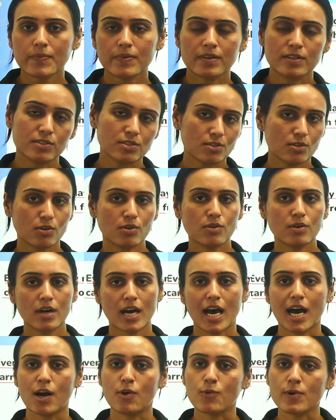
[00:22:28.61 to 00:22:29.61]
So
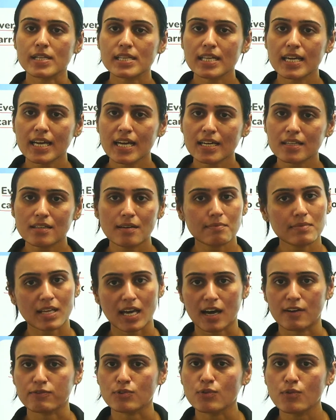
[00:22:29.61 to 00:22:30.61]
how will they eat them? They
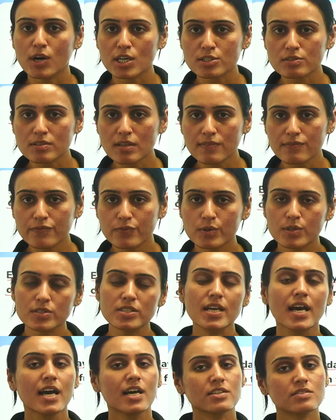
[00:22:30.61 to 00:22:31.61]
have to wash them first.
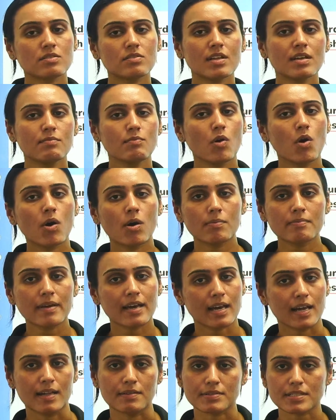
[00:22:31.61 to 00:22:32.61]
So their mom
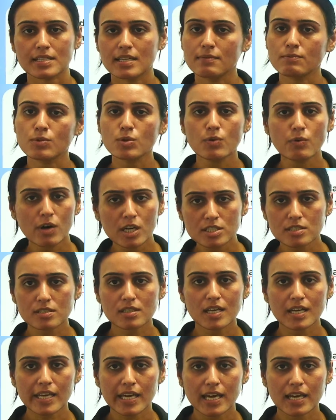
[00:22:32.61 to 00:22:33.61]
helps them to wash
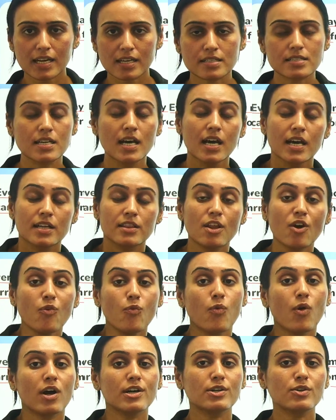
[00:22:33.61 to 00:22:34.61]
the carrots. Now
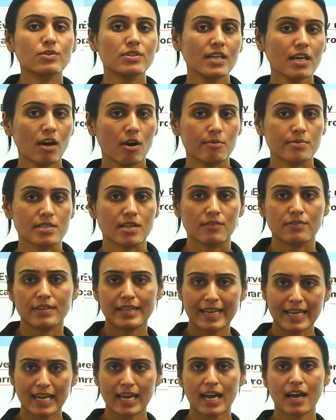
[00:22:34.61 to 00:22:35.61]
what do they observe?
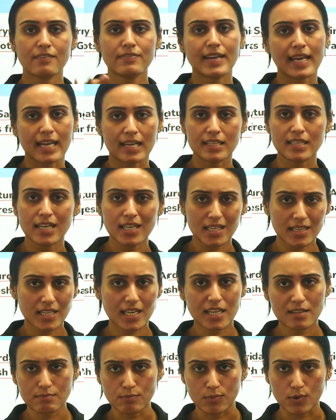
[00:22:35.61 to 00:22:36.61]
They have taken a
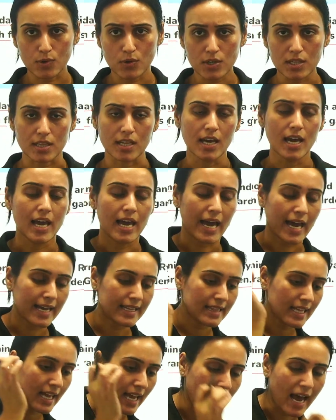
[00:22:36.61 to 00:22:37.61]
clean bowl and
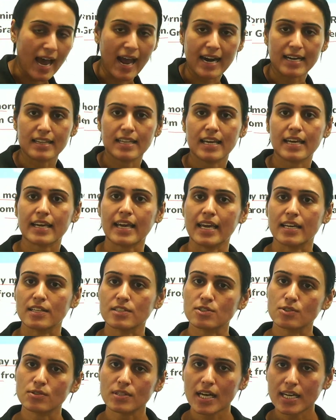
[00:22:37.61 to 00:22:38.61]
they add their carrots
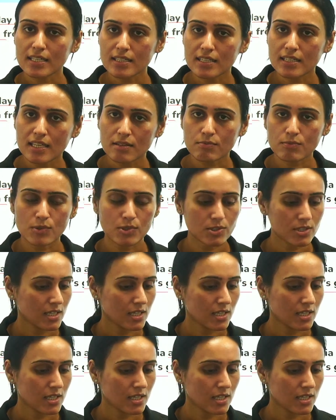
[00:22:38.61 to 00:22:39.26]
to that clean bowl.